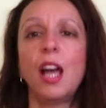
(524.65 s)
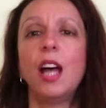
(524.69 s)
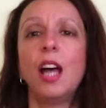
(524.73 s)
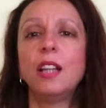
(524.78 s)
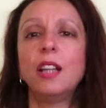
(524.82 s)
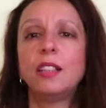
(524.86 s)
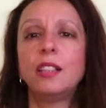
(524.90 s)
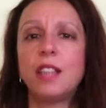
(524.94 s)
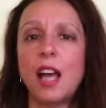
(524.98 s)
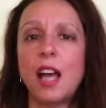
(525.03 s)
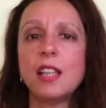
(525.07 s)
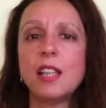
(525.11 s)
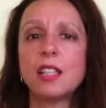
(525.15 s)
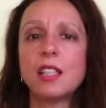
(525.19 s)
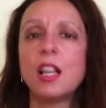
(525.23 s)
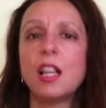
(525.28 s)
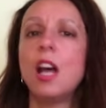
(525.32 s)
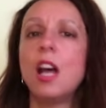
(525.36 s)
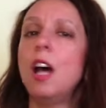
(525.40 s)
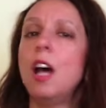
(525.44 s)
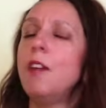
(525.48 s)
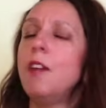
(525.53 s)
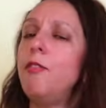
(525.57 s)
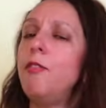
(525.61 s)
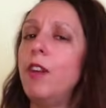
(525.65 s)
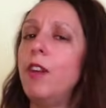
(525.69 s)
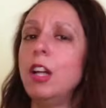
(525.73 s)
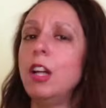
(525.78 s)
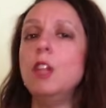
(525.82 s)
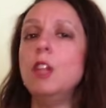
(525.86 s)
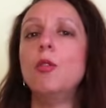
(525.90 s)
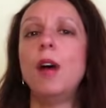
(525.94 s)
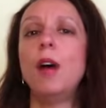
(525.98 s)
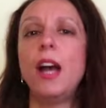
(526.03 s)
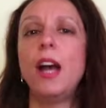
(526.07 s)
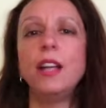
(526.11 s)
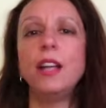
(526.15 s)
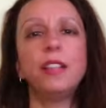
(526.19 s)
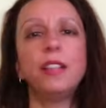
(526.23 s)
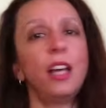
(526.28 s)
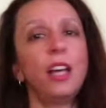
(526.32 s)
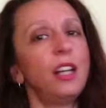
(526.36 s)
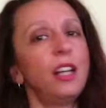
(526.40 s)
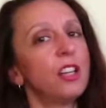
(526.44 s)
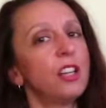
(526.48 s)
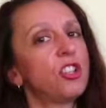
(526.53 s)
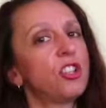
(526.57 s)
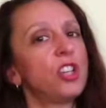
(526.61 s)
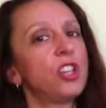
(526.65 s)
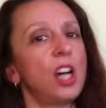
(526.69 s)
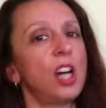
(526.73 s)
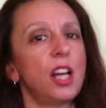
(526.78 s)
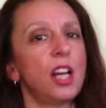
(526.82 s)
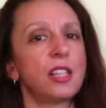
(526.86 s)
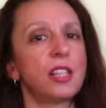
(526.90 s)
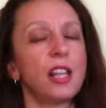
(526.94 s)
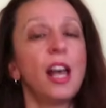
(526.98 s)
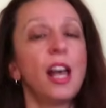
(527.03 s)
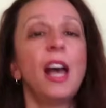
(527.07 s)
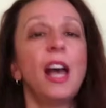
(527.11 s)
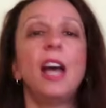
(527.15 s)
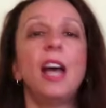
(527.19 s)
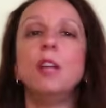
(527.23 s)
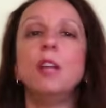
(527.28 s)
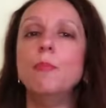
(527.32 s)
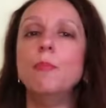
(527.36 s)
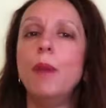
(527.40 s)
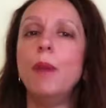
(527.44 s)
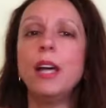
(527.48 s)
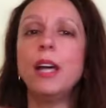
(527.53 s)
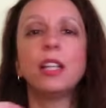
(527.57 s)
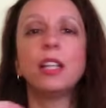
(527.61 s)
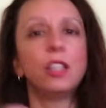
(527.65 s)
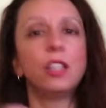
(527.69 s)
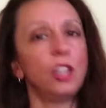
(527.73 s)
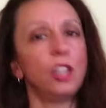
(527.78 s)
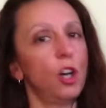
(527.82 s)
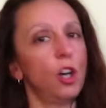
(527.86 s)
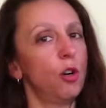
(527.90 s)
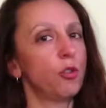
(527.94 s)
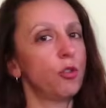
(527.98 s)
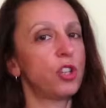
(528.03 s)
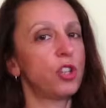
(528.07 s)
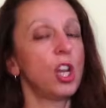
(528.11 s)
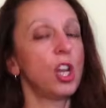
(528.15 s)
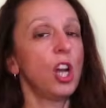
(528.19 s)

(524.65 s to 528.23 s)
Test, evaluate, and adjust, and make notes.